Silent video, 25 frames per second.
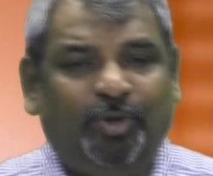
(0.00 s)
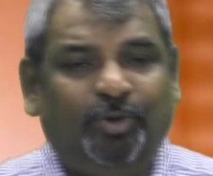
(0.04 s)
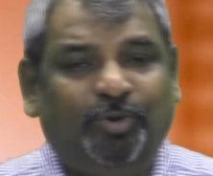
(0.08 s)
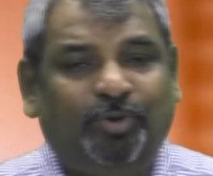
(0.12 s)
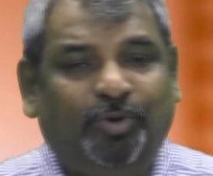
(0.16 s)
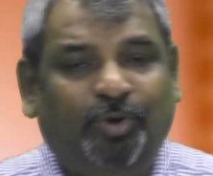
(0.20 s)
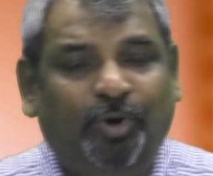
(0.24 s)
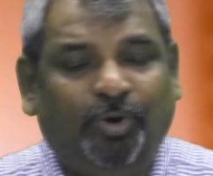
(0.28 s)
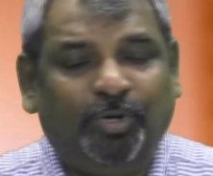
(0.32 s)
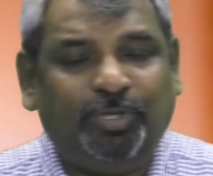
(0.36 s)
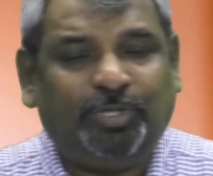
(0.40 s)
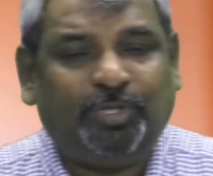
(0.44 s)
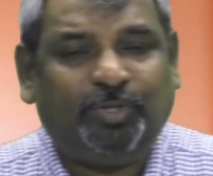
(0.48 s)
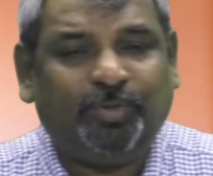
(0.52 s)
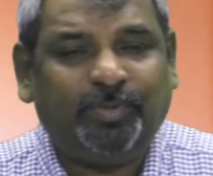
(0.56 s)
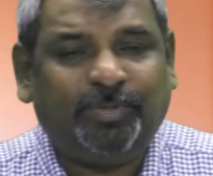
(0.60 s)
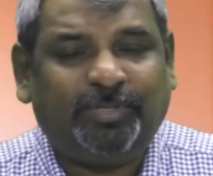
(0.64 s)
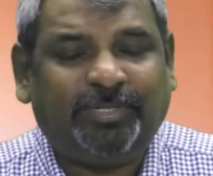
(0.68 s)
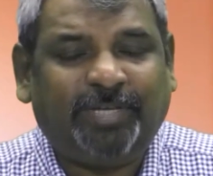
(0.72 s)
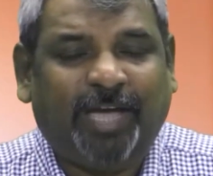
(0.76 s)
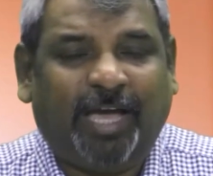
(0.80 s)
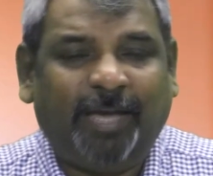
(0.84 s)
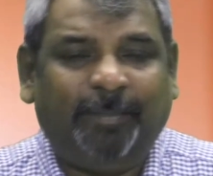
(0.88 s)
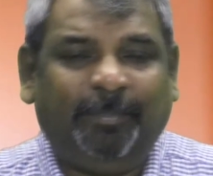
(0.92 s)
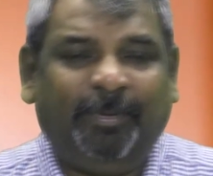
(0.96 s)
goes to
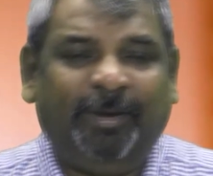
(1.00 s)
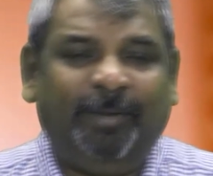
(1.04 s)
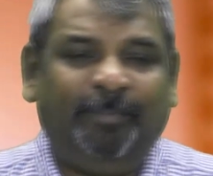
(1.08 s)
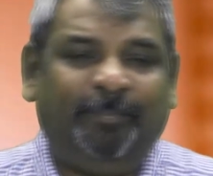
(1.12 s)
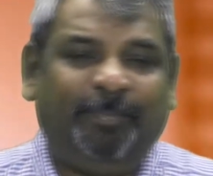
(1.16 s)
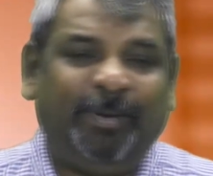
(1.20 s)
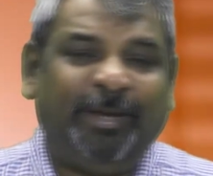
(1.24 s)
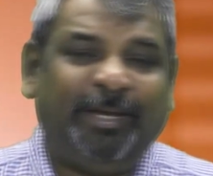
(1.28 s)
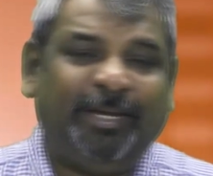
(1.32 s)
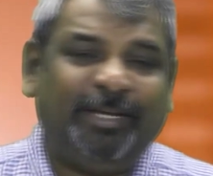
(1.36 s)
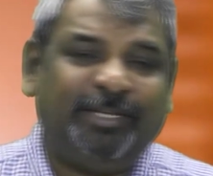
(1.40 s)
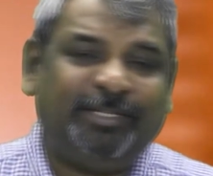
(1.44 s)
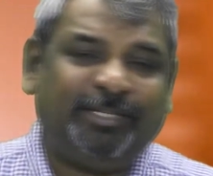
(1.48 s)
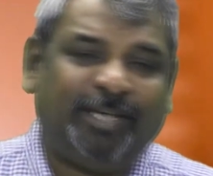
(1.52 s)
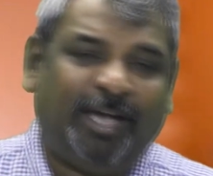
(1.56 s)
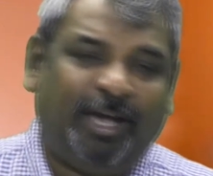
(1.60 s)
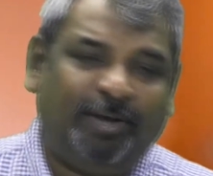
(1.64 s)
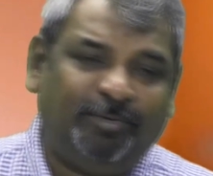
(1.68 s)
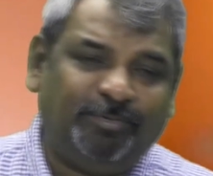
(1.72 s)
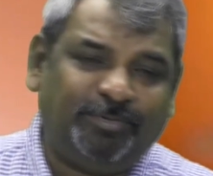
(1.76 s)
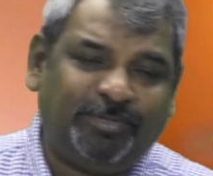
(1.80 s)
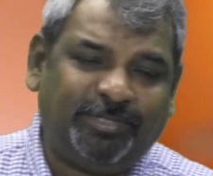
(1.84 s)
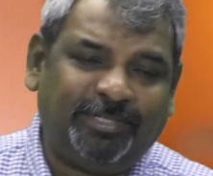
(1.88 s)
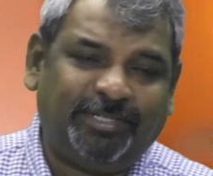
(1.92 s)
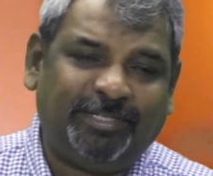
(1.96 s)
Simon Peter's
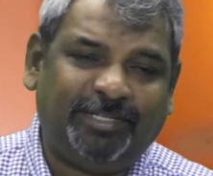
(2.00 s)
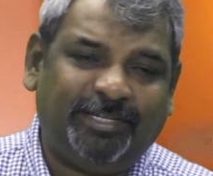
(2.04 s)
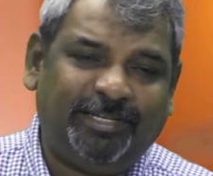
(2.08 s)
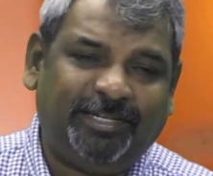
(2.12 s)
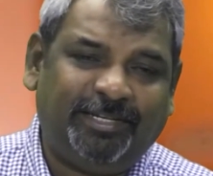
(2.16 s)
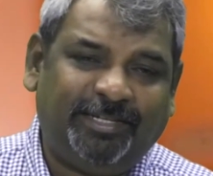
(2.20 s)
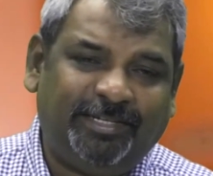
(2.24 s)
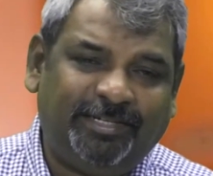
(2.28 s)
house.